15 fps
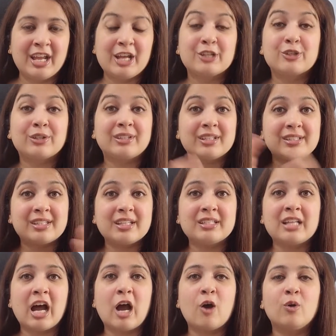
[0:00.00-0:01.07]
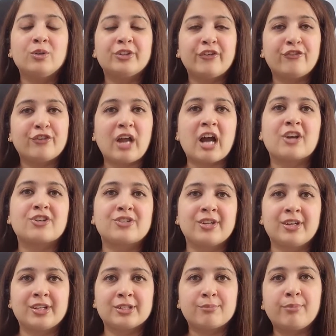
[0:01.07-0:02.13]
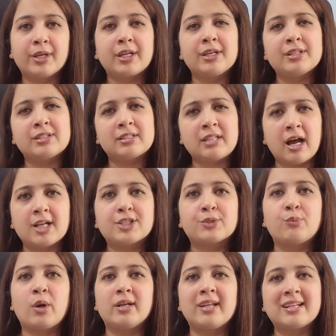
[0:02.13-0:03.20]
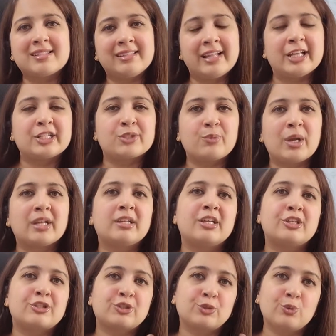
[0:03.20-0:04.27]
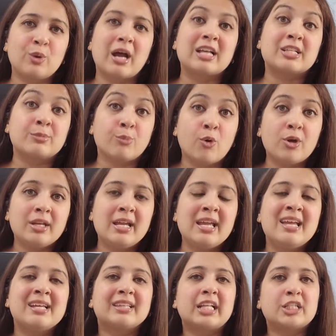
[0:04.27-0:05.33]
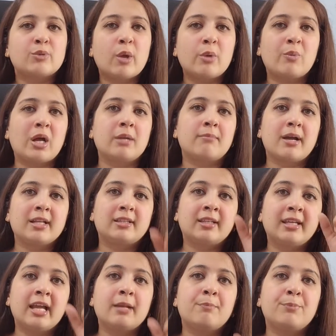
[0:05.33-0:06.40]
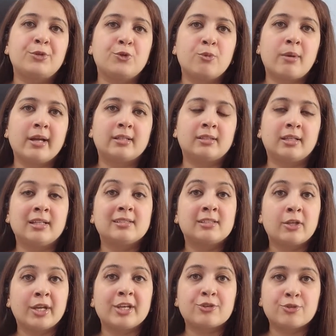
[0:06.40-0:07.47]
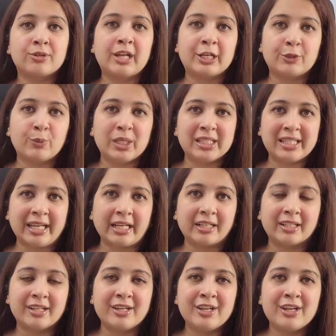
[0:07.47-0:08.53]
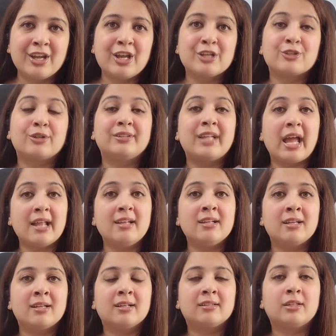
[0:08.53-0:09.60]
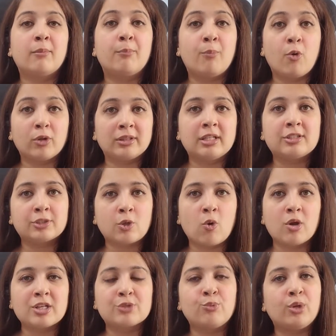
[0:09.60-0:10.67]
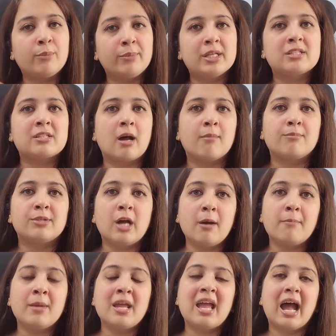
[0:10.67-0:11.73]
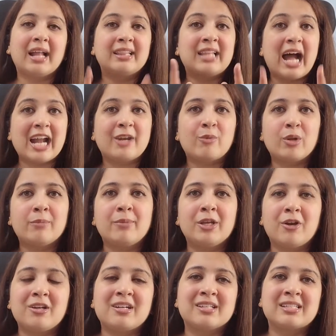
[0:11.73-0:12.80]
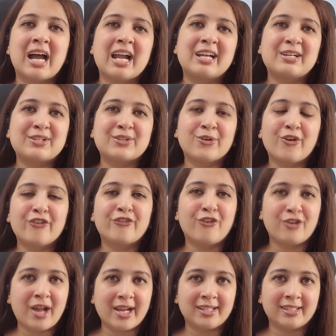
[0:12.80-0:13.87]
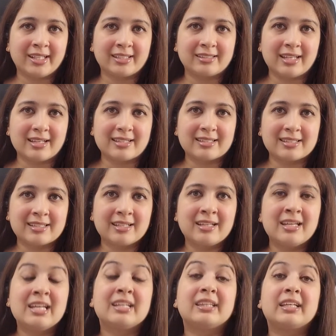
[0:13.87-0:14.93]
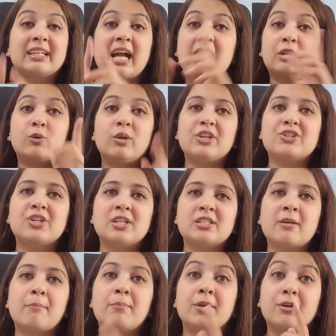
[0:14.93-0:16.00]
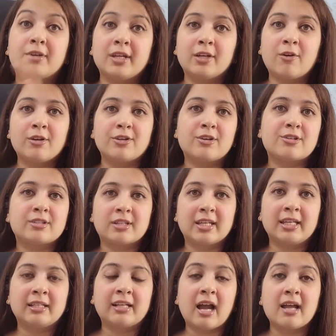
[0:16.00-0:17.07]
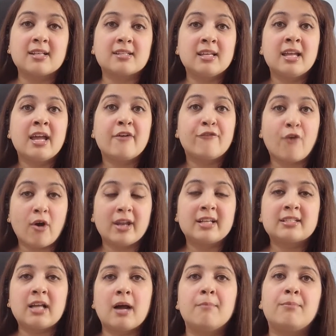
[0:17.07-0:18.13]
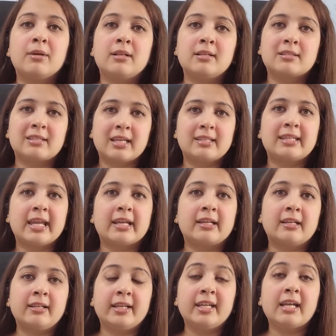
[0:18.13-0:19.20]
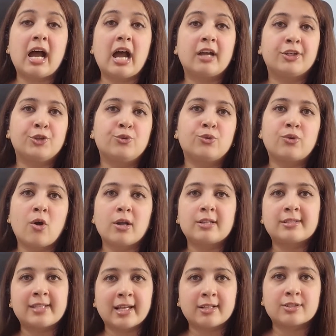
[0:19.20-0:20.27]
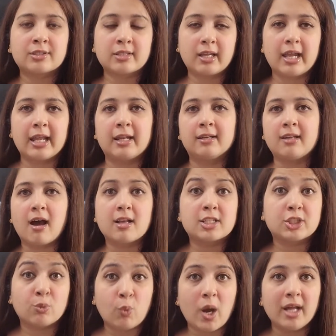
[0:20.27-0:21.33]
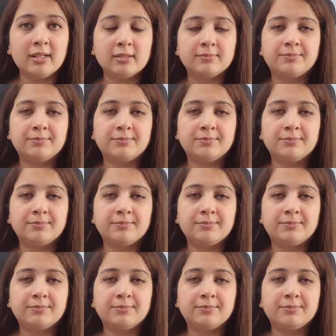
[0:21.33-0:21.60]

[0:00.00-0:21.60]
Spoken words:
So this is how the fraction is, because task 1 has less weightage, 2 has more. That's why 1 by 3 and 2 by 3 is the ratio that we take. So then both the scores will be summed up and that will be your desired score for writing test. The calculation is appearing on your screen, guys. For example, say takenly, you got 6 in task 1